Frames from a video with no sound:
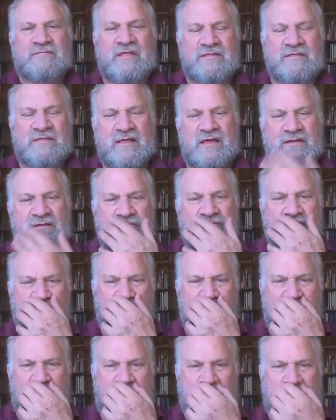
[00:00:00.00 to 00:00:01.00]
Isn't that
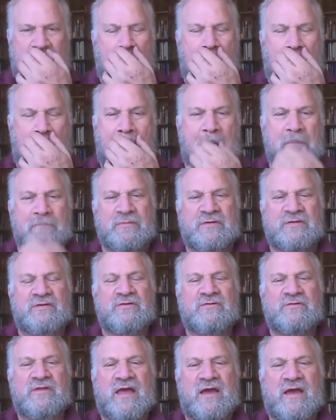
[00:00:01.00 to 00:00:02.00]
interesting? Be
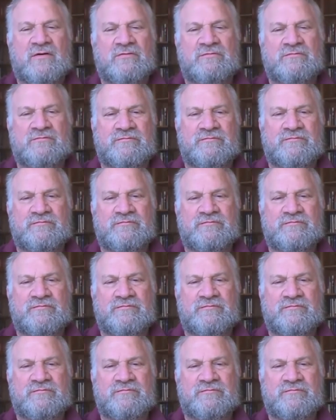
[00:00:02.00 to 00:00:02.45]
here now